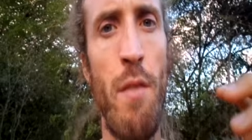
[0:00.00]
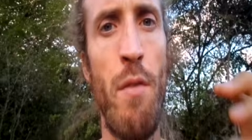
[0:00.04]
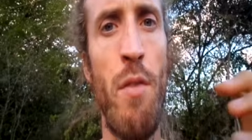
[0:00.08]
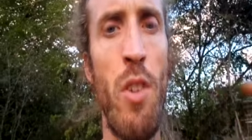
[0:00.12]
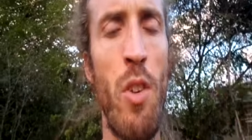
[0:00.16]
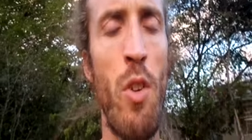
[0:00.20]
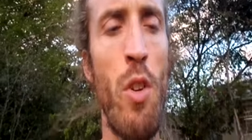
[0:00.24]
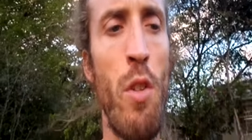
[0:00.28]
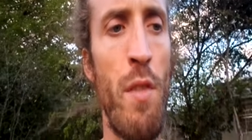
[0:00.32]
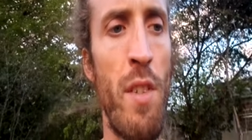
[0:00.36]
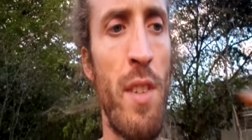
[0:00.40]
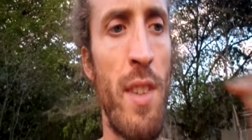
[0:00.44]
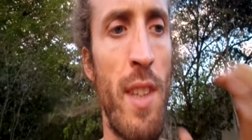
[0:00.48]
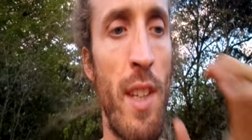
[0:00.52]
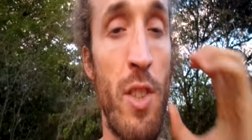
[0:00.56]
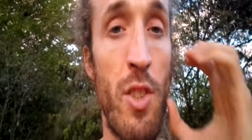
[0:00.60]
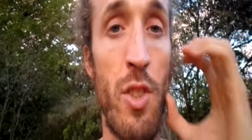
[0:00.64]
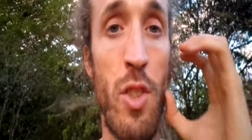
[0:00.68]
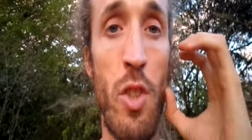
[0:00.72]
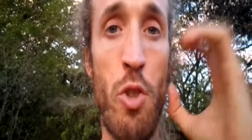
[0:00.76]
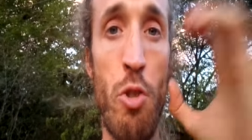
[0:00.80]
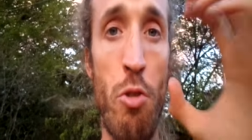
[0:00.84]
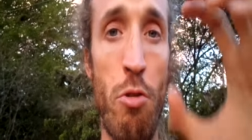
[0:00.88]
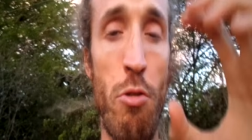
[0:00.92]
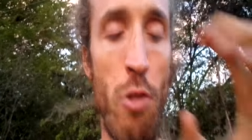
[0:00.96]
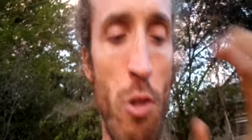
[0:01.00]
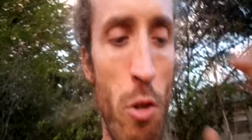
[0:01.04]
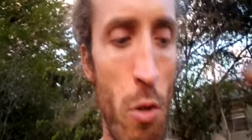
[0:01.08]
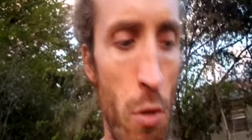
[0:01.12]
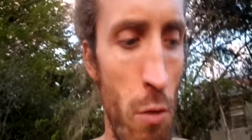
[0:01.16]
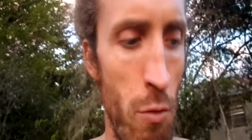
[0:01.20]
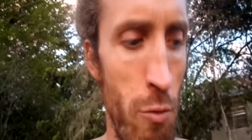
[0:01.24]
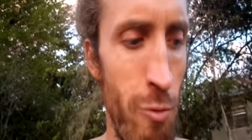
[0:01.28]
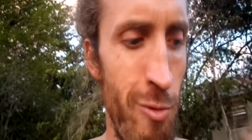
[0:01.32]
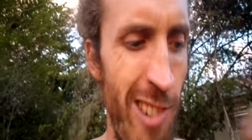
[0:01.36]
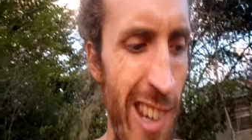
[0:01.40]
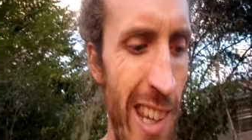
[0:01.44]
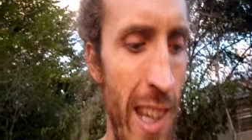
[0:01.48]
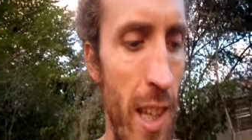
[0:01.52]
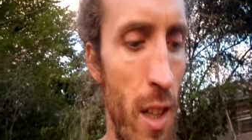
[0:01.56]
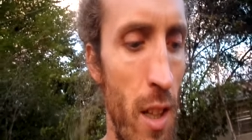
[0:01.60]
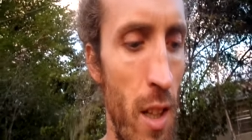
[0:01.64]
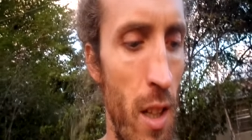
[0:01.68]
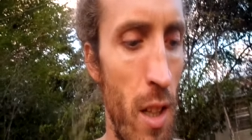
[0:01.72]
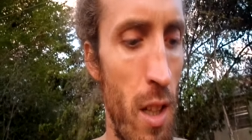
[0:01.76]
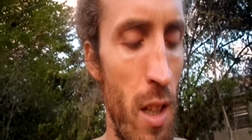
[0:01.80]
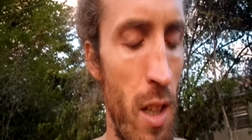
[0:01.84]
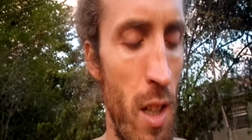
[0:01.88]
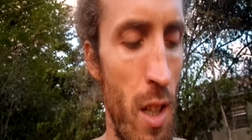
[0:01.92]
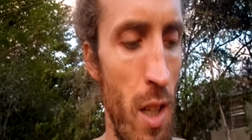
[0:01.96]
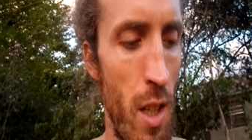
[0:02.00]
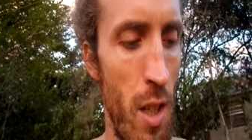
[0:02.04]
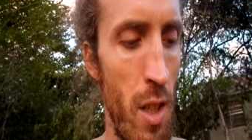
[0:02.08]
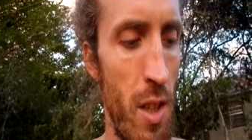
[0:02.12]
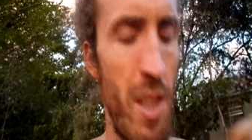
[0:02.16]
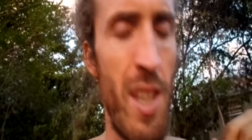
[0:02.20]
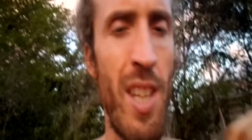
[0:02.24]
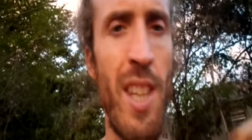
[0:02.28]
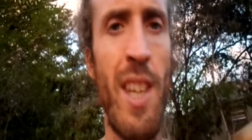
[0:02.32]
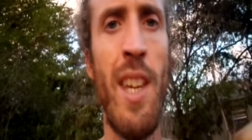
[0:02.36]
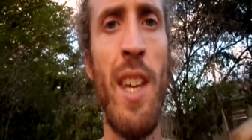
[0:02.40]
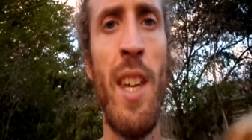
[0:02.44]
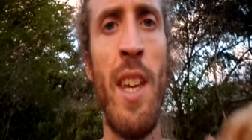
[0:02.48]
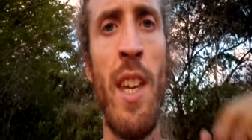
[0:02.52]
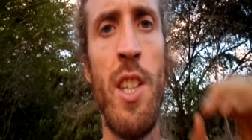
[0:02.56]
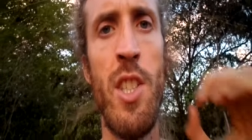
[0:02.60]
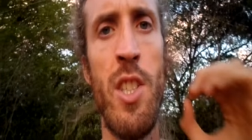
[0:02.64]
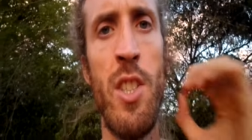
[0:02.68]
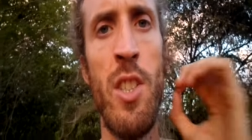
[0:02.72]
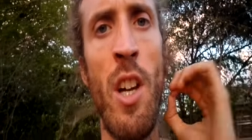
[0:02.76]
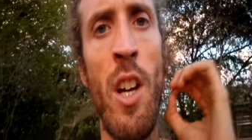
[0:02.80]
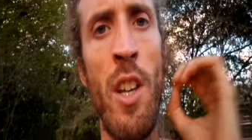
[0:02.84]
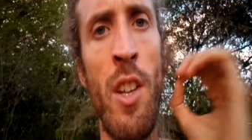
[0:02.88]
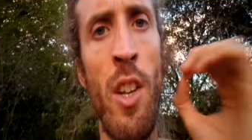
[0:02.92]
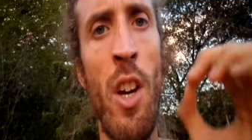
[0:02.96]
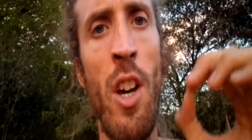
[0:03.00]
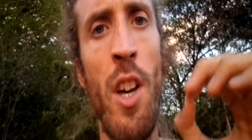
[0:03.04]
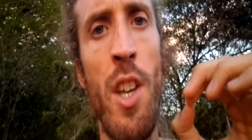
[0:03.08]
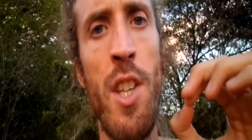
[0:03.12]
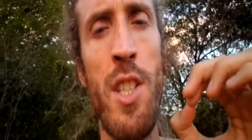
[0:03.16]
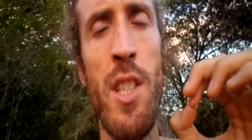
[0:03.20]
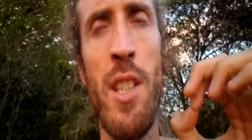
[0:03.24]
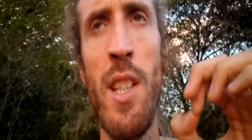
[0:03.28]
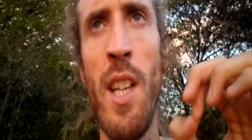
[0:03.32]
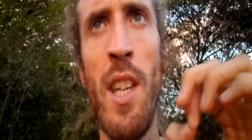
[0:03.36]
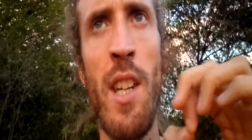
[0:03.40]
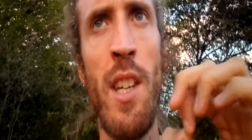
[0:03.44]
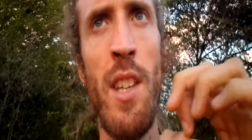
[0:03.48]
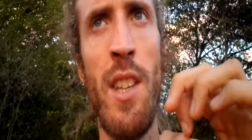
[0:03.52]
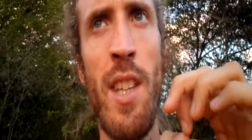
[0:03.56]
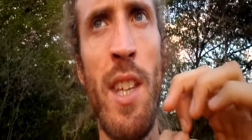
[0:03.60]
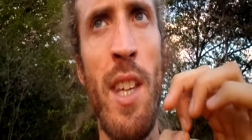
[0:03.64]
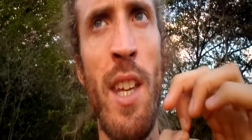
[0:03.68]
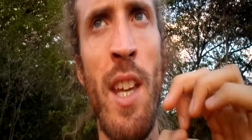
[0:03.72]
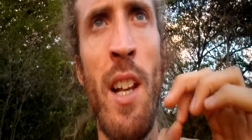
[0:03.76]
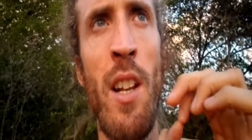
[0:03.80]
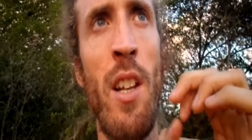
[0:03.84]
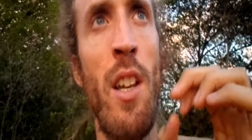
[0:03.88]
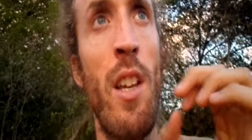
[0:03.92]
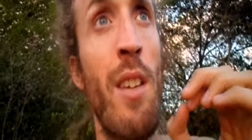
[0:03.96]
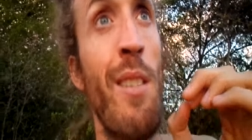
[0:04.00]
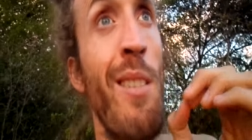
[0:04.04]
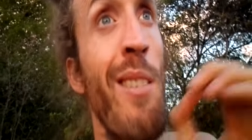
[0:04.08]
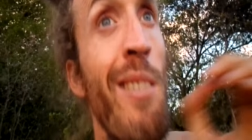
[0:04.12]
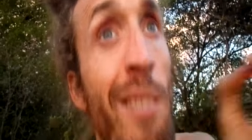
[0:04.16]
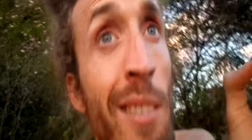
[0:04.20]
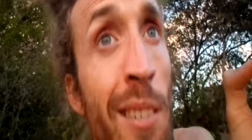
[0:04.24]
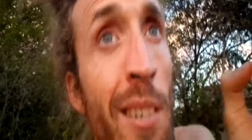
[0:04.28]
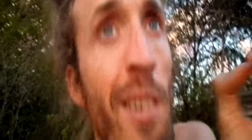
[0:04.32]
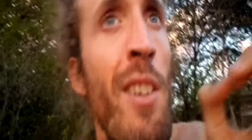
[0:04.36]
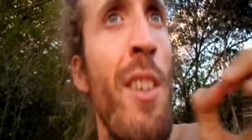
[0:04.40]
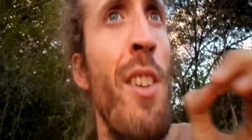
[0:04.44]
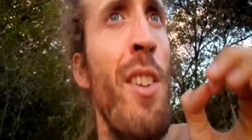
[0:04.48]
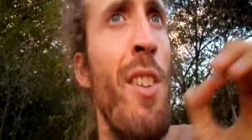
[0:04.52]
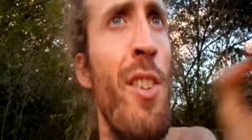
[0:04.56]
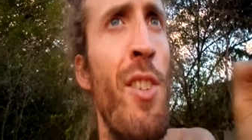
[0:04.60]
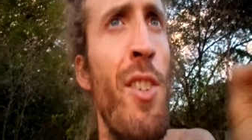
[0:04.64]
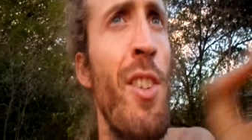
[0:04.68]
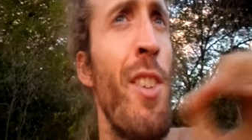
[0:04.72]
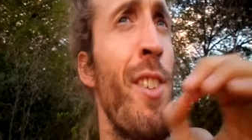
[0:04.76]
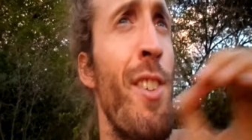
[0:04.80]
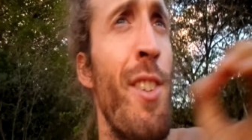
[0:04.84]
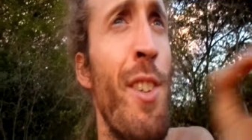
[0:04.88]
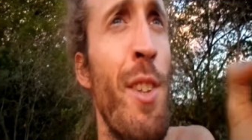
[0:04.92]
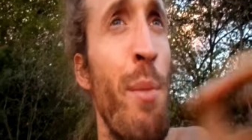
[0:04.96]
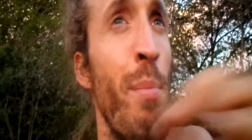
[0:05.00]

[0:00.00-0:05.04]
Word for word: view of it. That's the true, real thing. It's not an isolated thing. Like, just